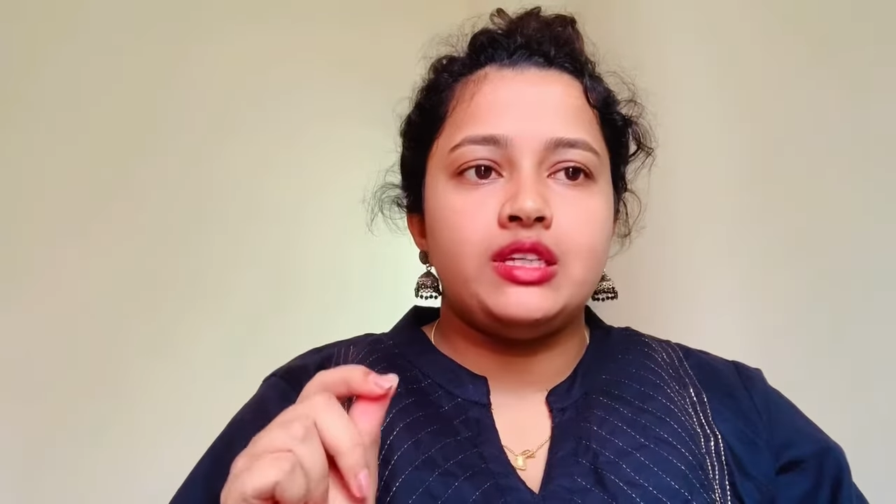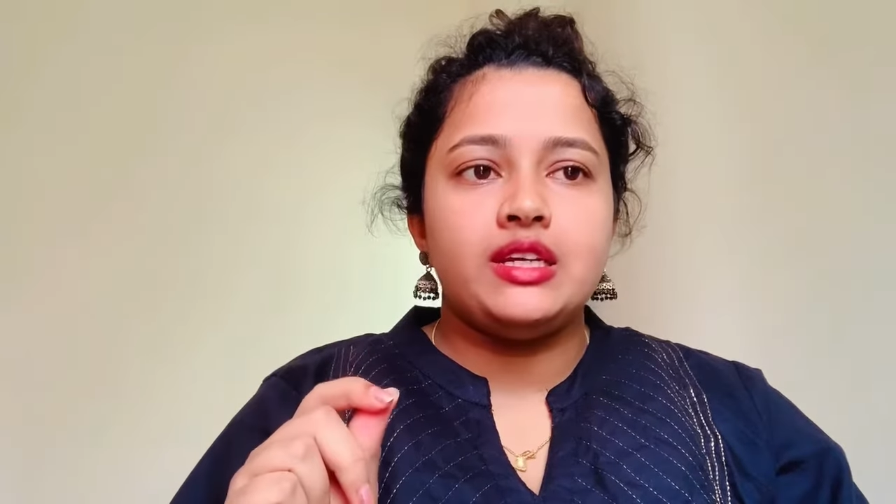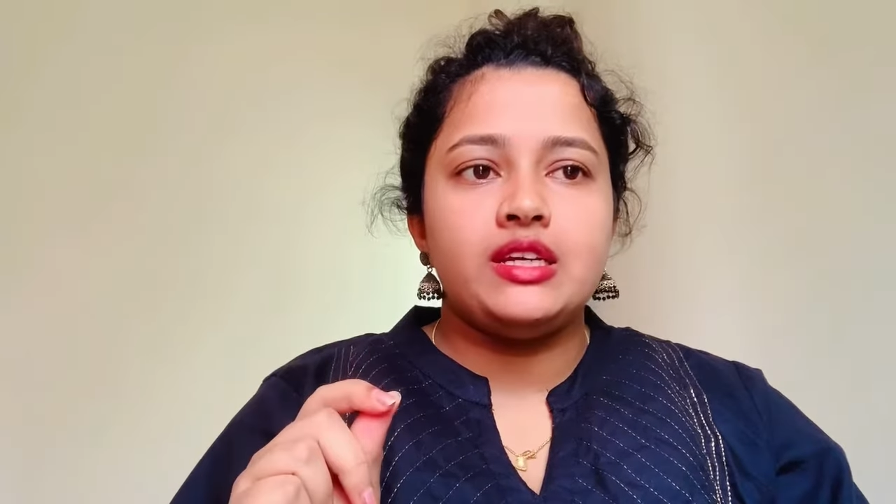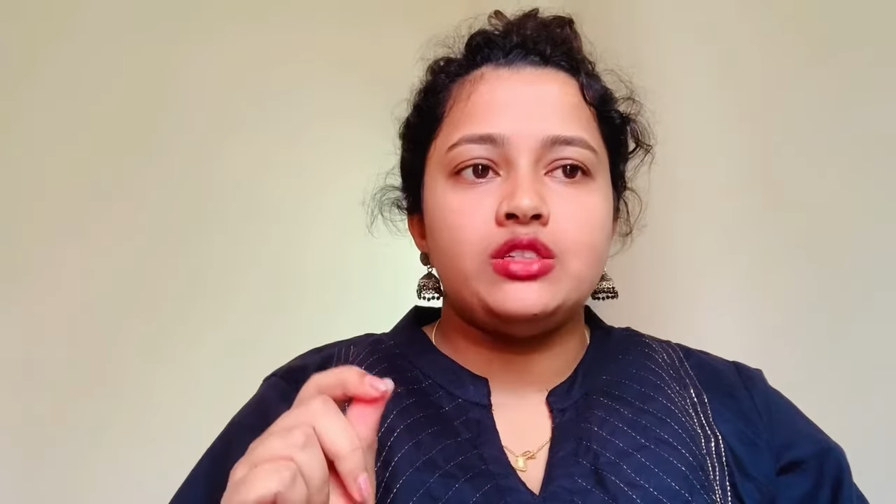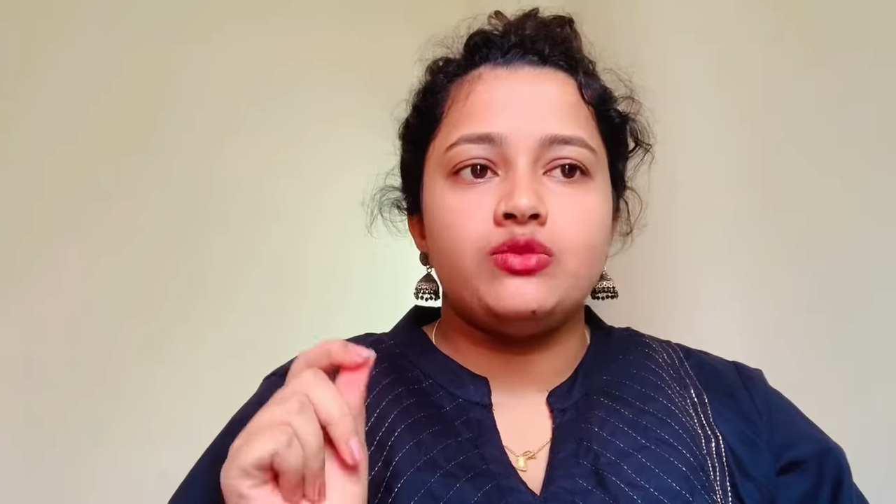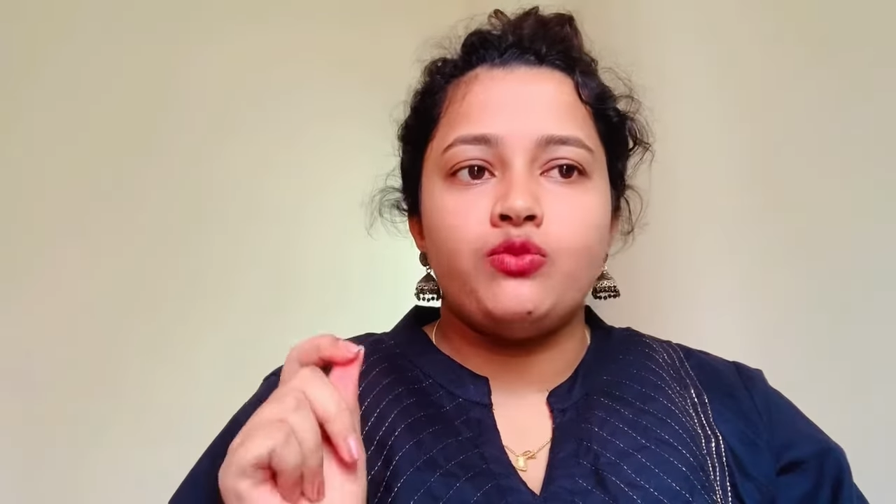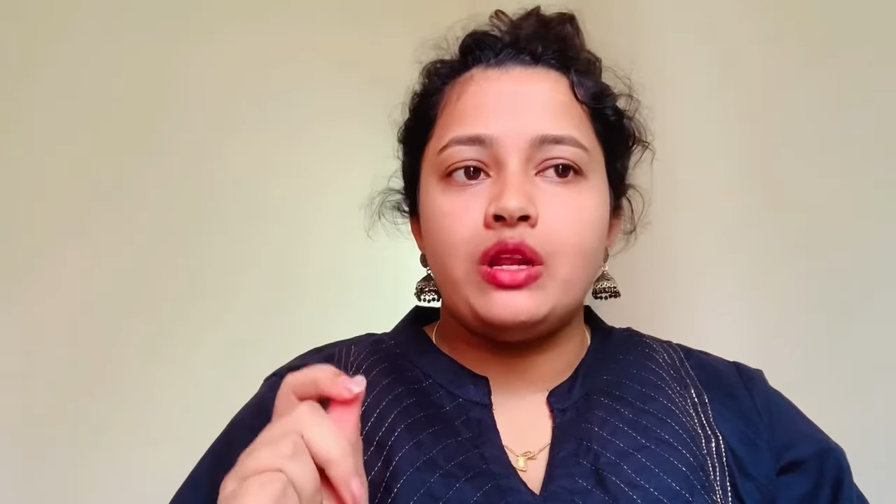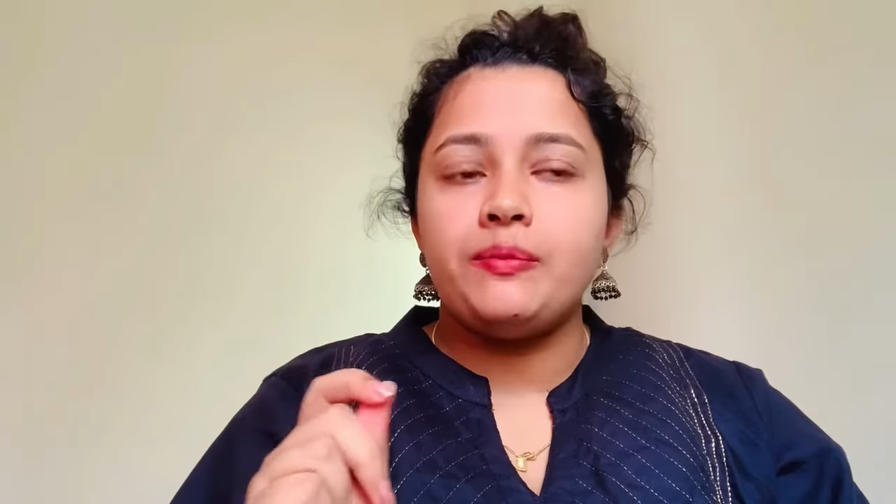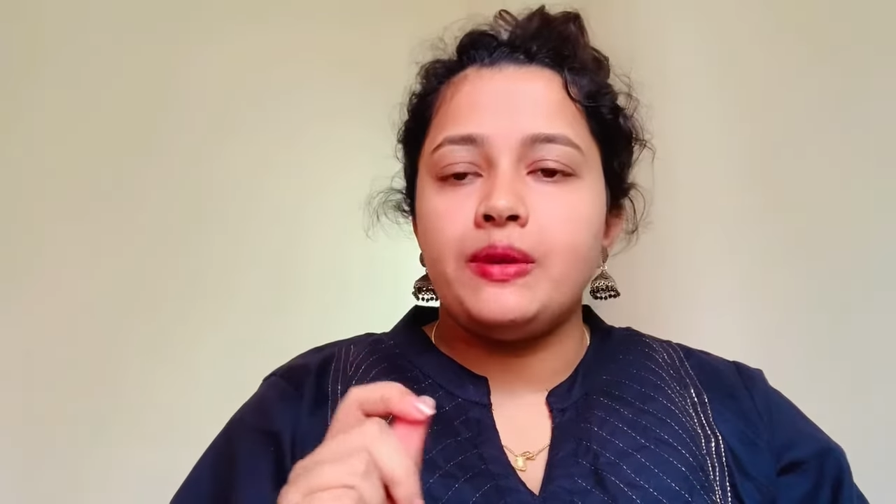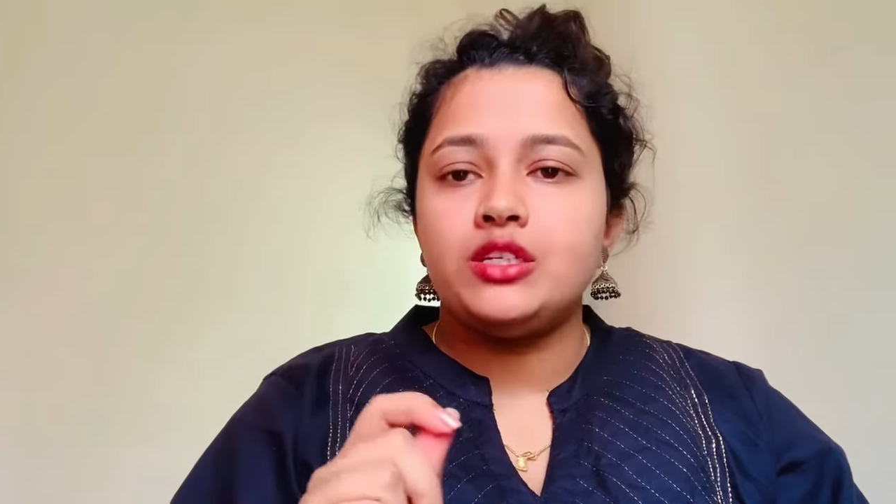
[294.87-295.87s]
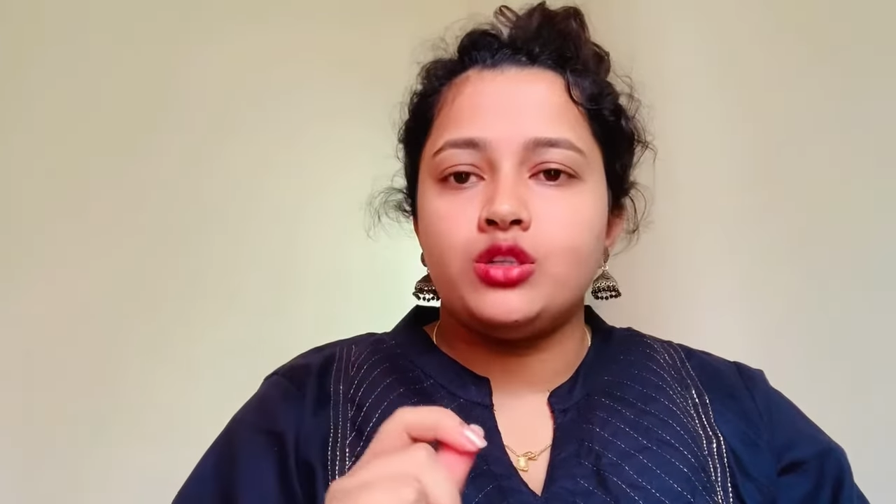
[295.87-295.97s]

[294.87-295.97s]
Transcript: thing is 1 plus